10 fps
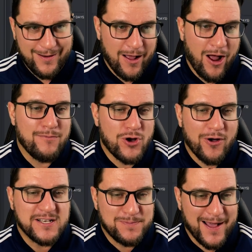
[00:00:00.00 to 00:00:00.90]
I'm
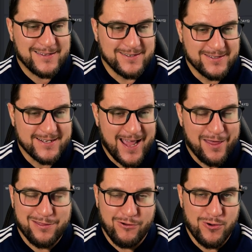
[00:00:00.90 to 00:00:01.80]
not expecting us to
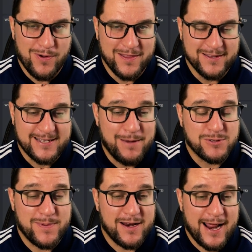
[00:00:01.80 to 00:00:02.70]
get through in this game.
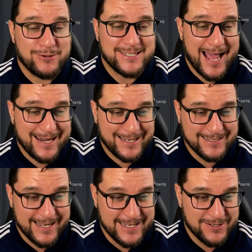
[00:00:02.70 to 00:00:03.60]
It's been an outstanding
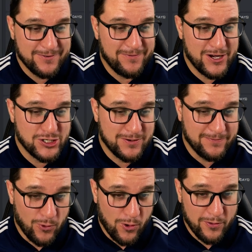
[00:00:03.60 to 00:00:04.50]
season, finishing
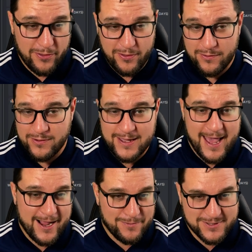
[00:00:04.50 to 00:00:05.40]
fourth,
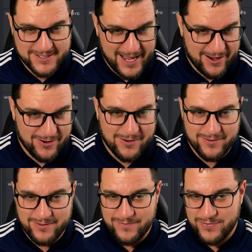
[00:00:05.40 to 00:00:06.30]
getting up to
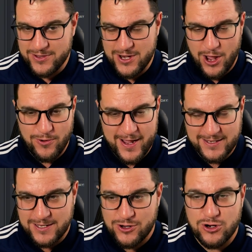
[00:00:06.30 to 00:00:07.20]
second. You know,
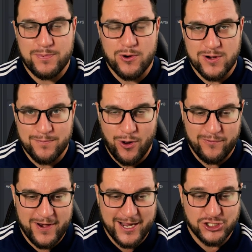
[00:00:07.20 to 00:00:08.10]
it's a good building
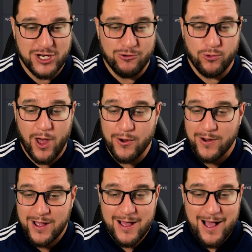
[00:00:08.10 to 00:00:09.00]
block for next year, although
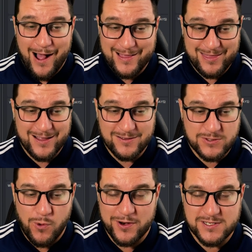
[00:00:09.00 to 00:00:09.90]
I think the
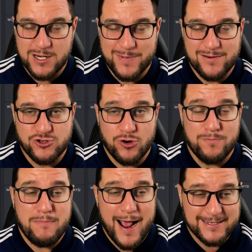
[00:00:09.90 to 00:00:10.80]
squad is going to be
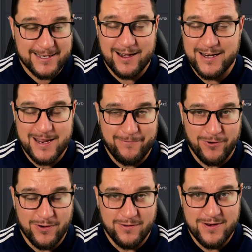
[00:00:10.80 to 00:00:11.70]
dramatically
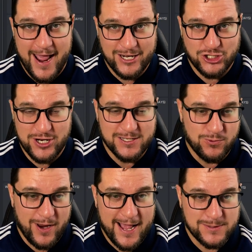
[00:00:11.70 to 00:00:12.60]
different next year to
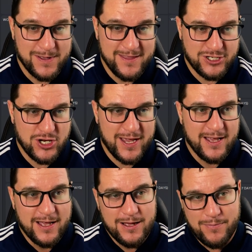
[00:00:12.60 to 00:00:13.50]
what it has been this
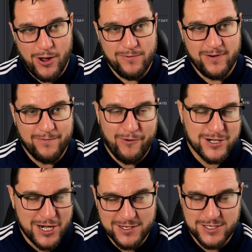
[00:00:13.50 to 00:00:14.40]
year. But hopefully
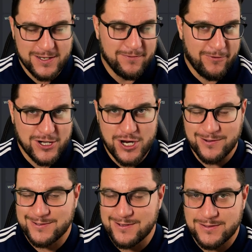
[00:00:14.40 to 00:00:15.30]
fresh energy, fresh
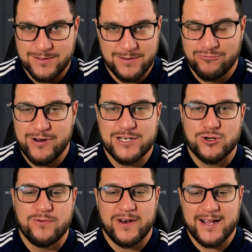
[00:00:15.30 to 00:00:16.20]
youngsters,
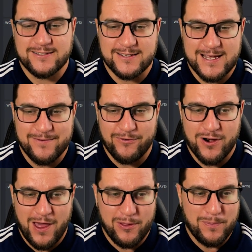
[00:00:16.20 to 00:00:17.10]
rejuvenates the team for
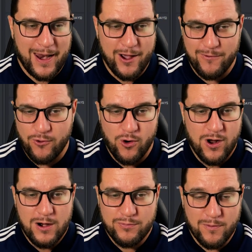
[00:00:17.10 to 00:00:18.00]
another playoff or
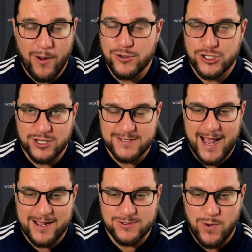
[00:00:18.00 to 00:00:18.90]
promotion
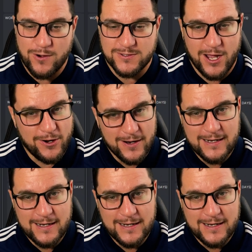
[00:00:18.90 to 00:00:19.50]
attack as well. So